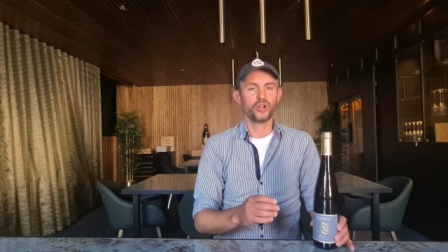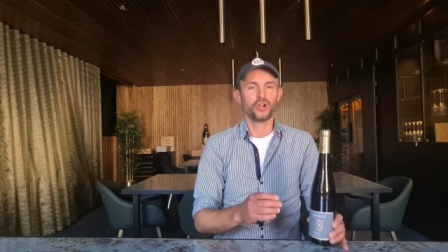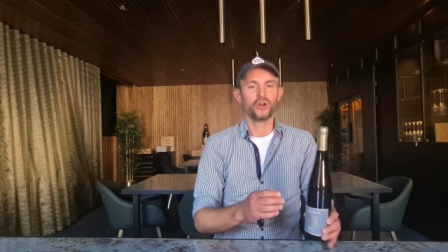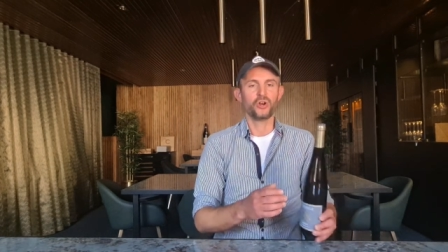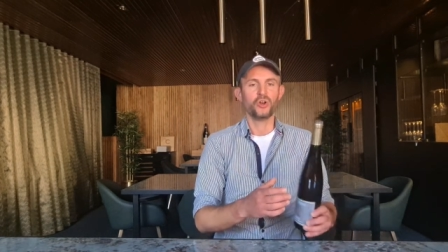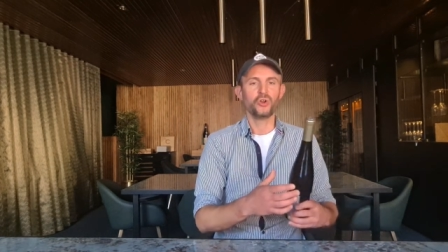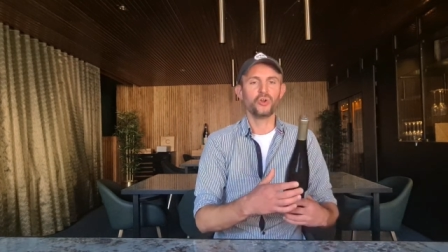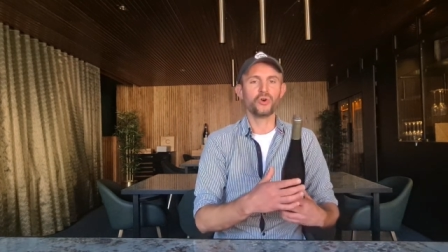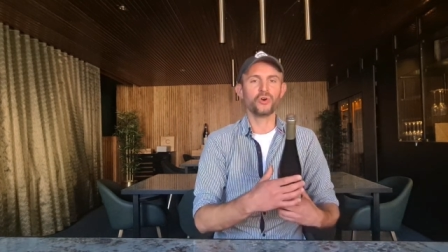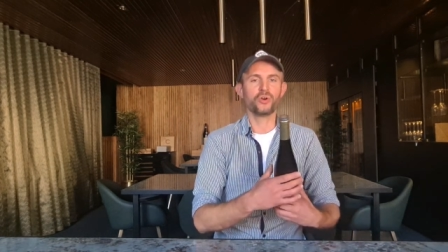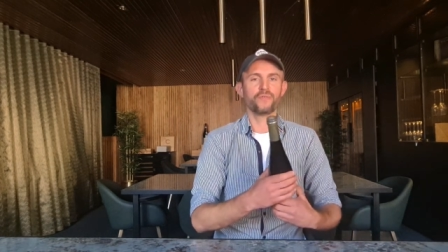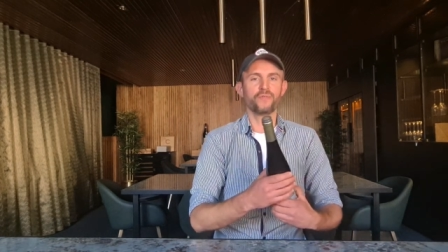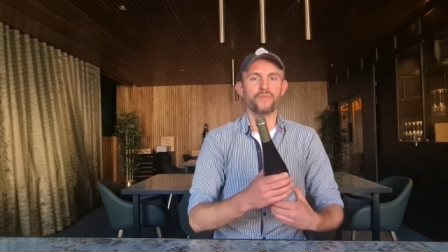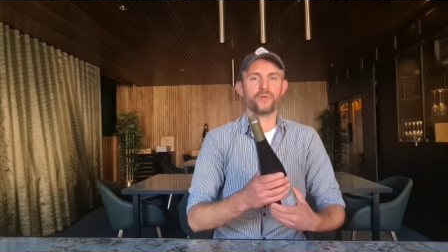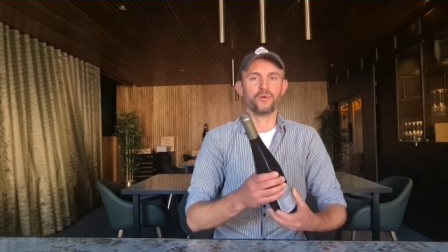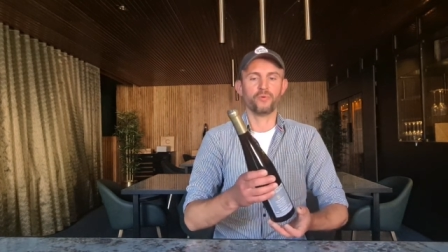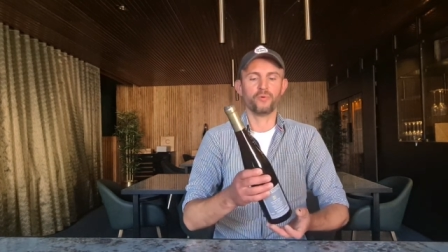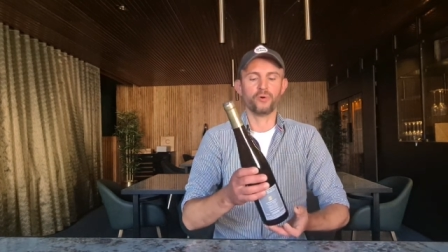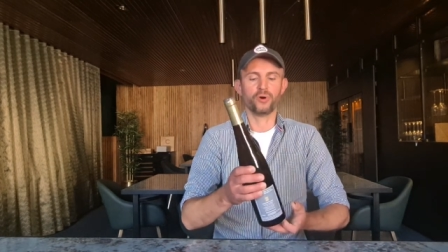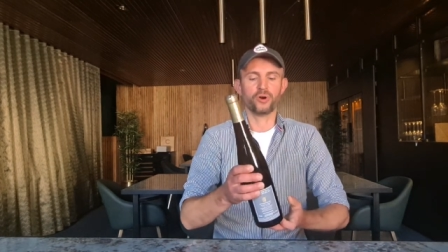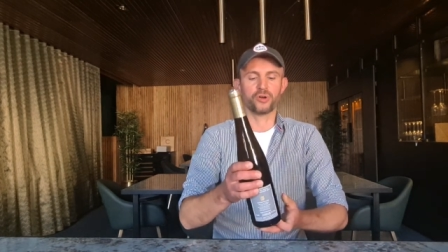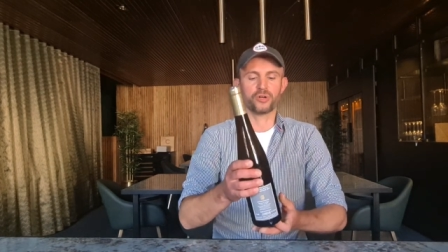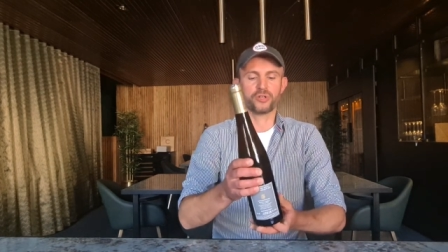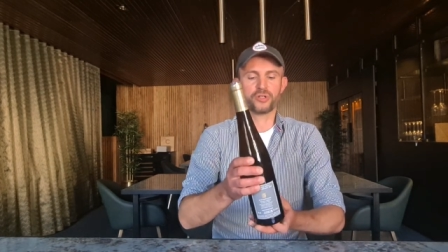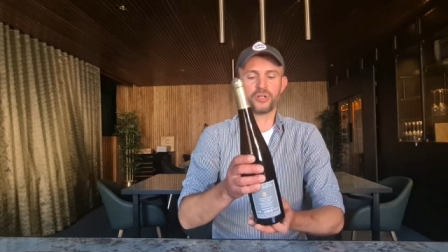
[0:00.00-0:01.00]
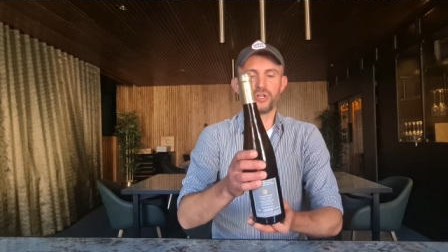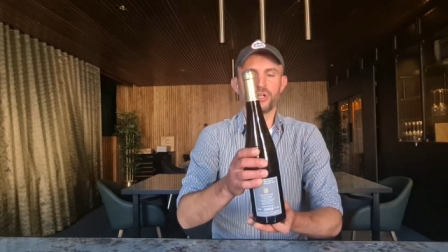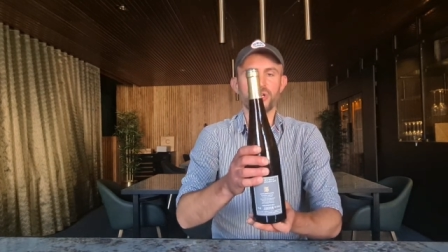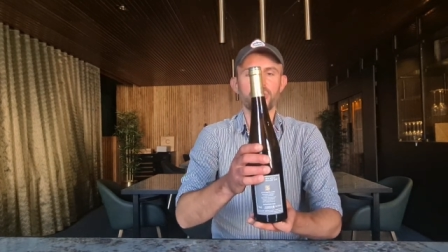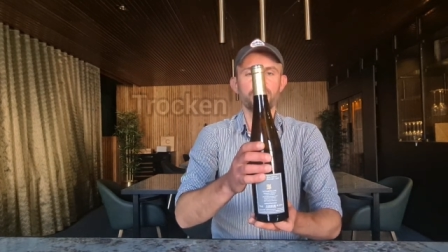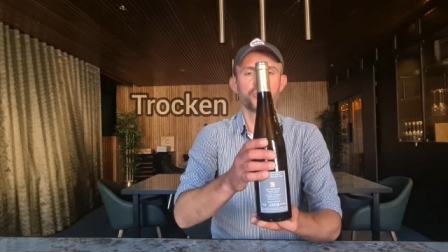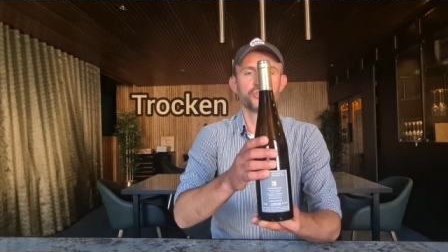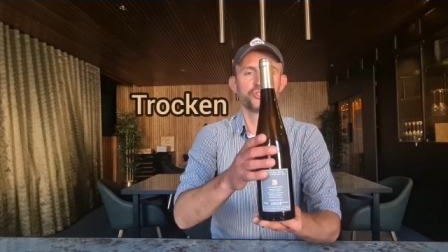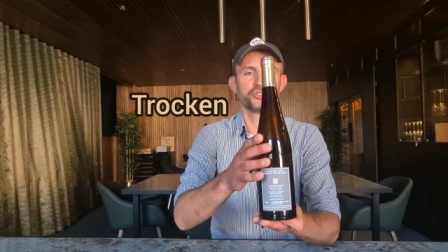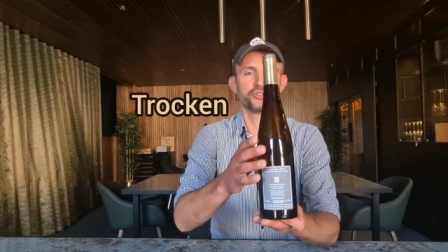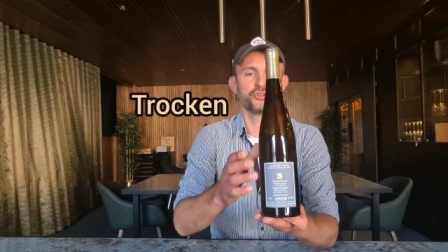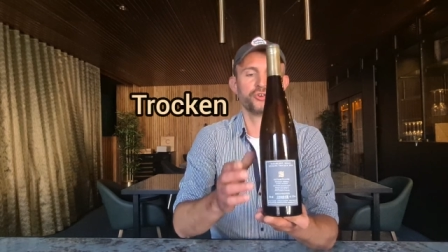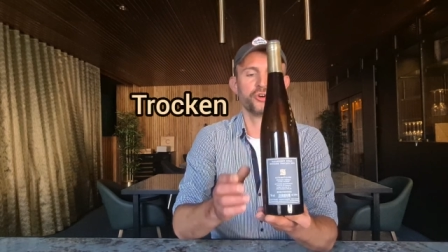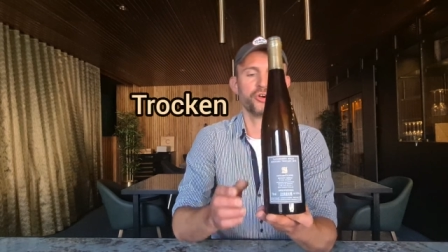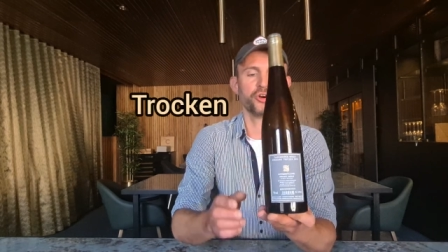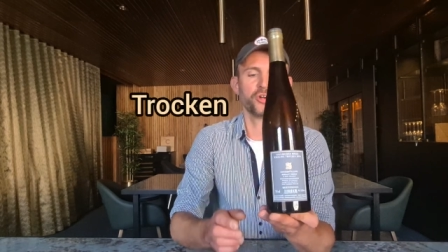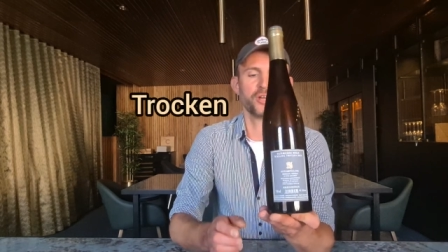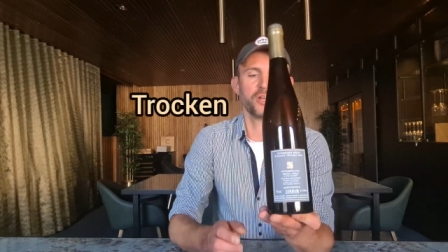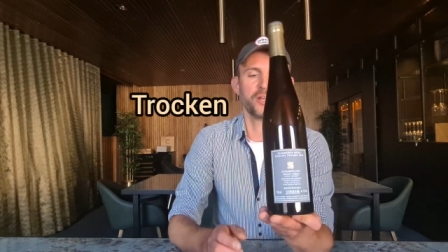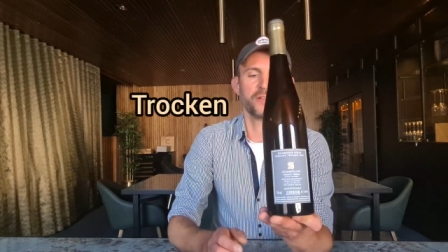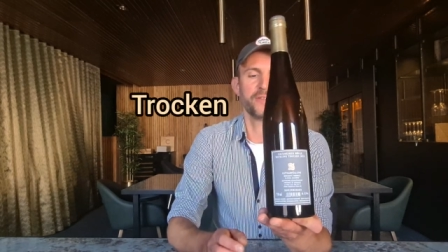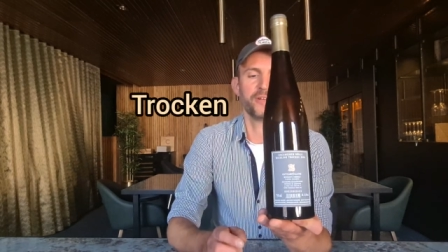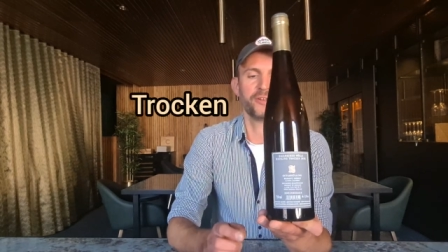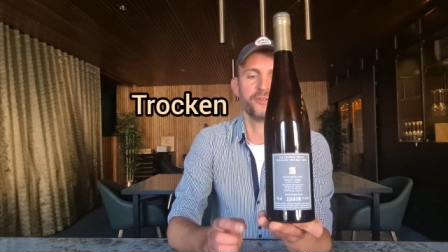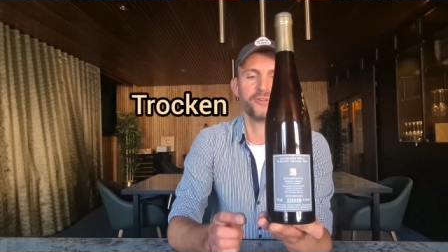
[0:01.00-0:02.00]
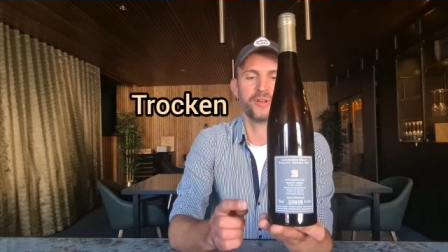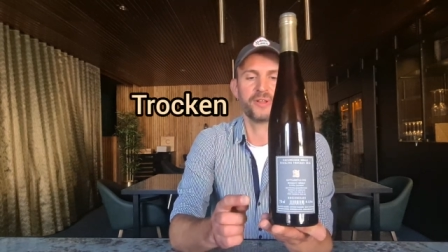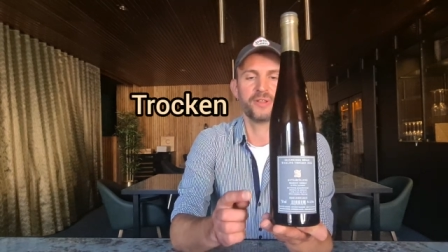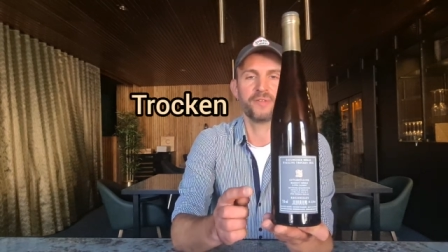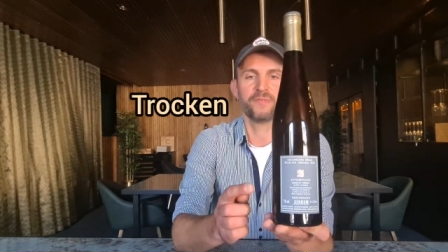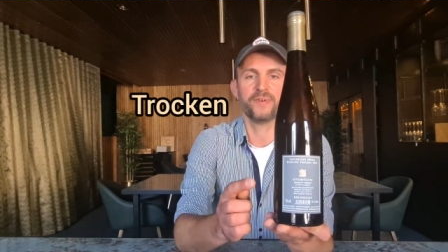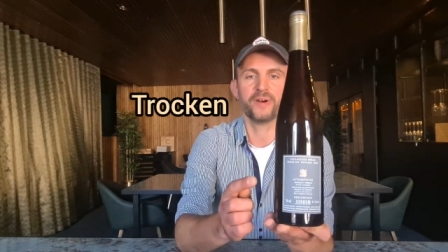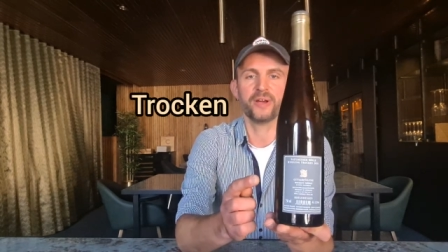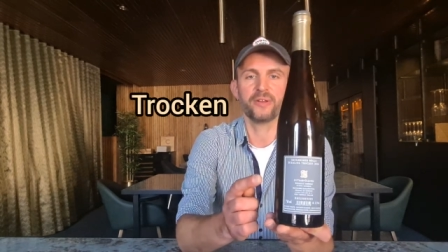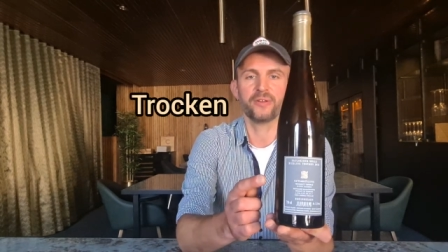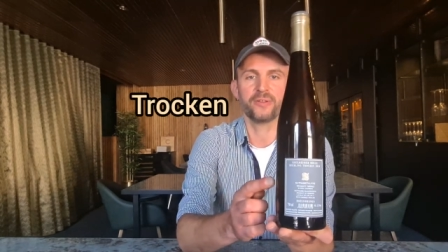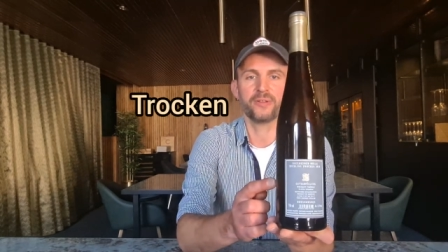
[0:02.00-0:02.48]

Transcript: look for word Trocken that you can find